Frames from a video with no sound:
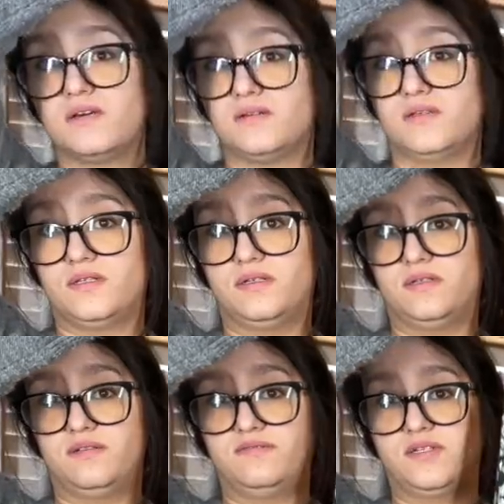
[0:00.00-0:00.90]

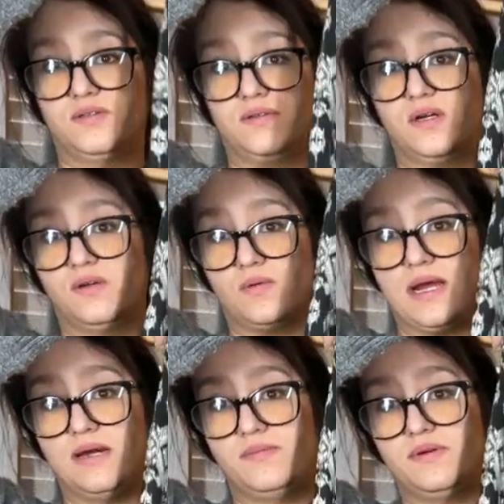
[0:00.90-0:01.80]
little faux
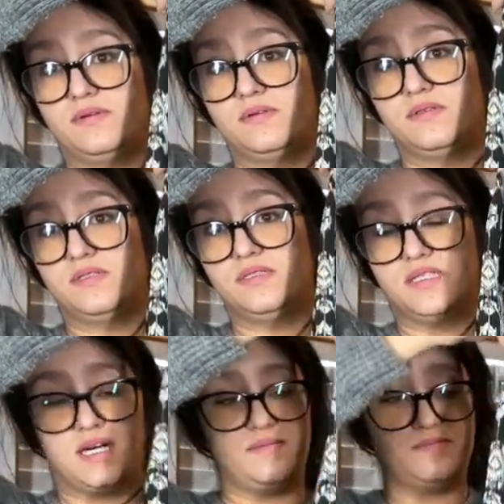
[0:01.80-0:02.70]
wrap
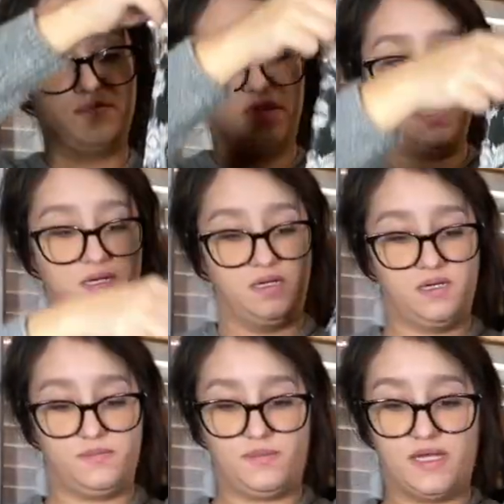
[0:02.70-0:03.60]
top
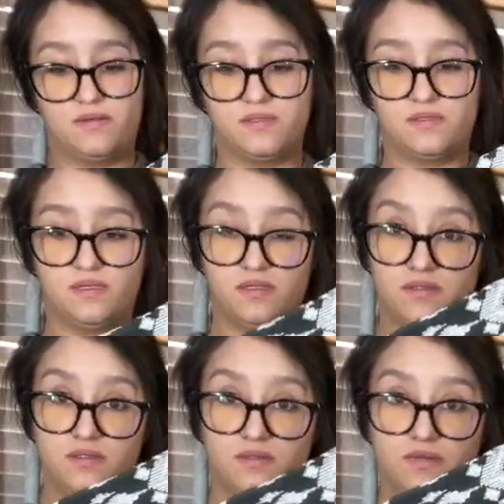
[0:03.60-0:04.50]
blouse
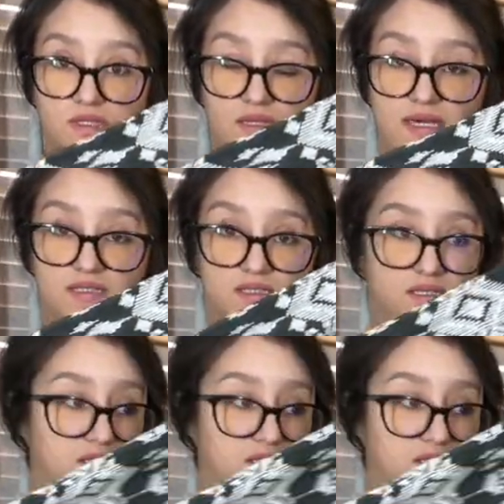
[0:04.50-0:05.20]
with elastic